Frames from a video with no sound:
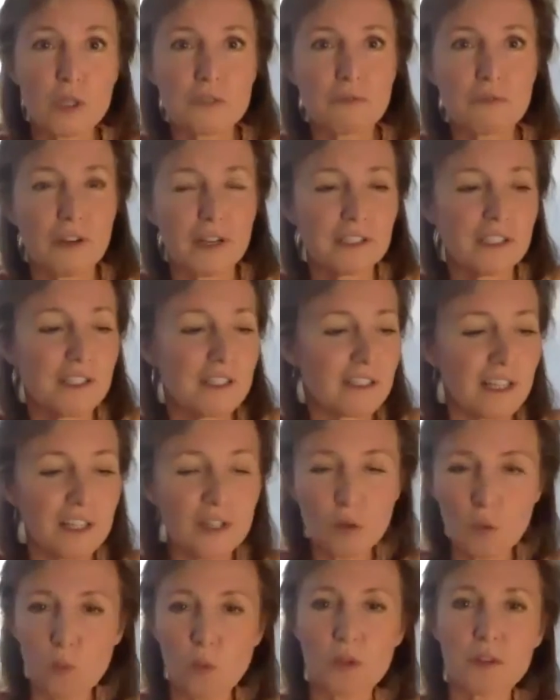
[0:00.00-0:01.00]
find these
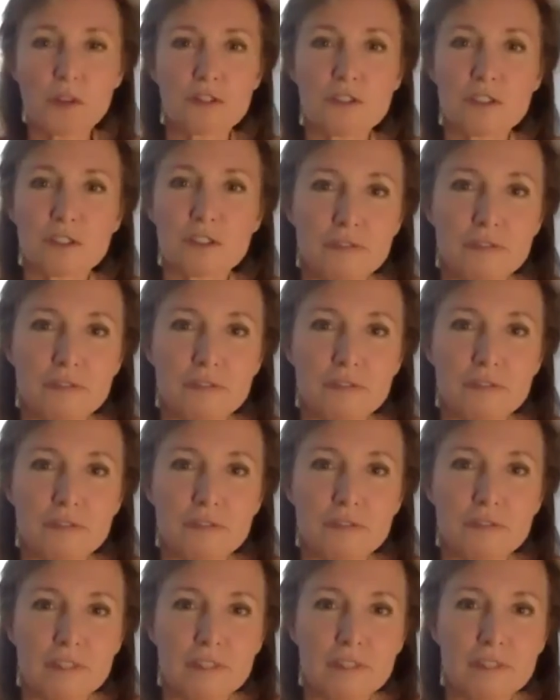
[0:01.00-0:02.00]
little wonders of
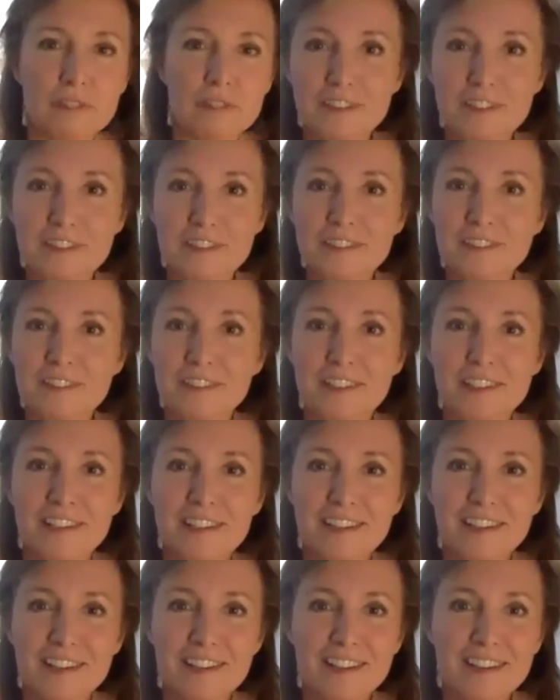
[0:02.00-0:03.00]
nature, you know.
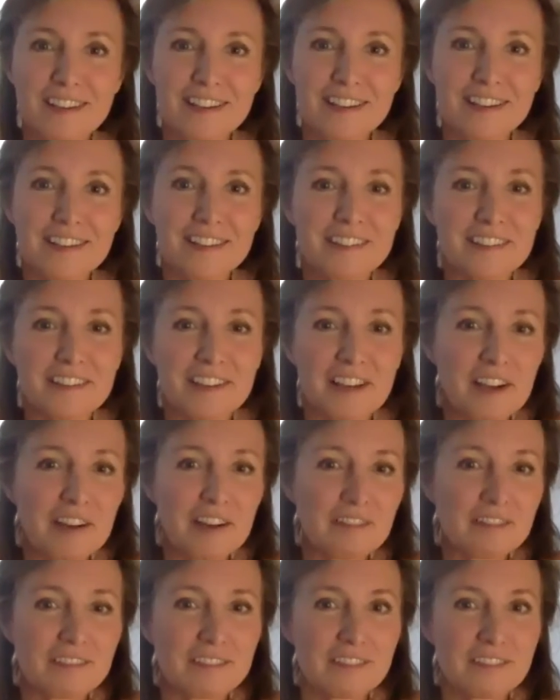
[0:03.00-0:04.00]

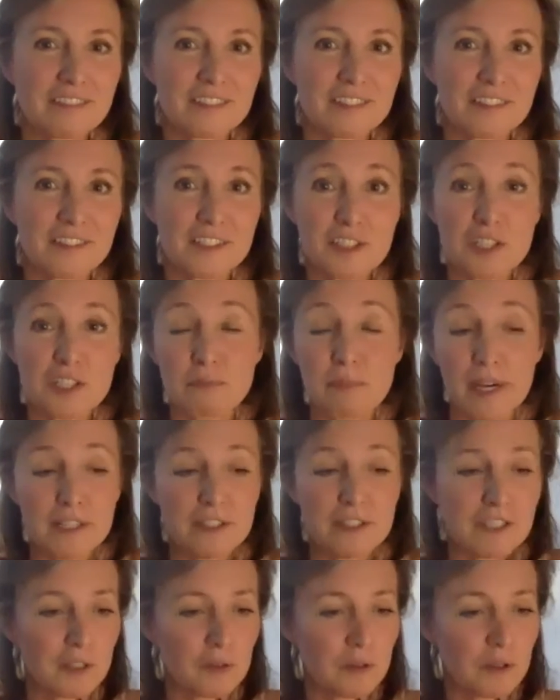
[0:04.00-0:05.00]
And, this is my
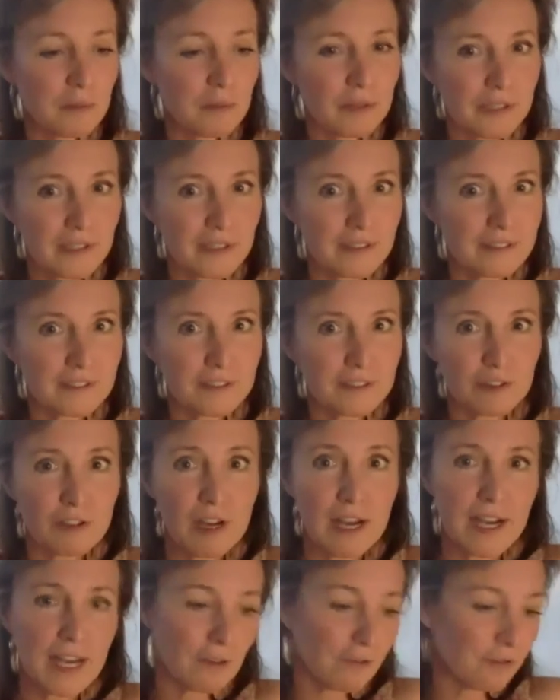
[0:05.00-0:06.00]
therapy. You know,
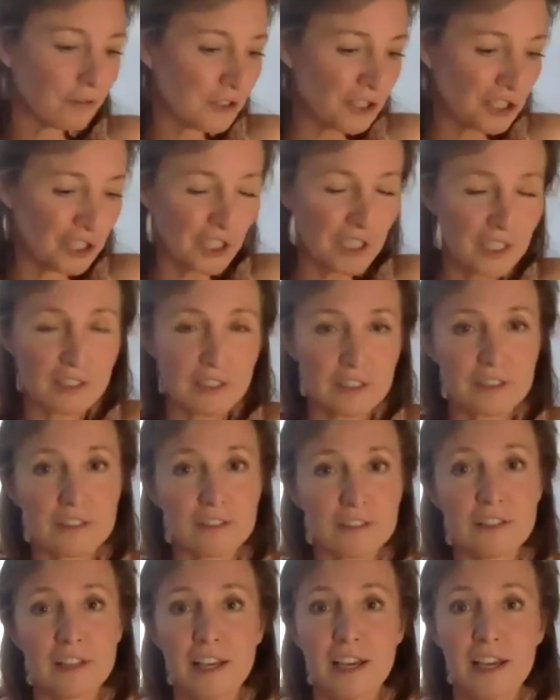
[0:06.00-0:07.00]
I have
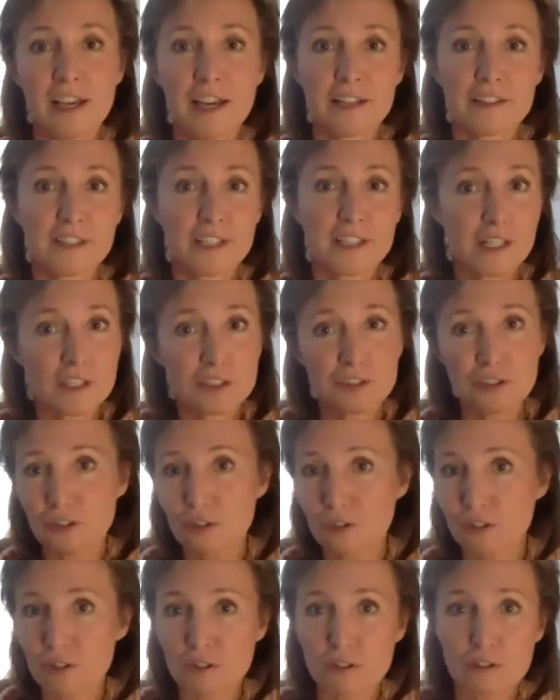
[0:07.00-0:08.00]
children, they
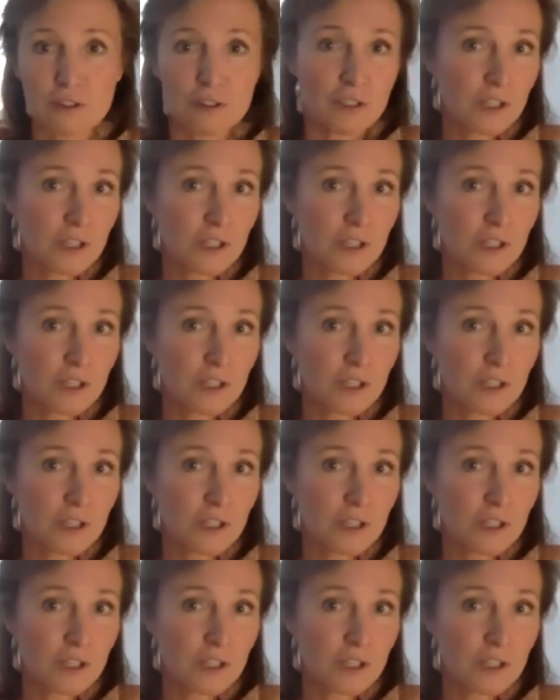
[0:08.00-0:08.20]
just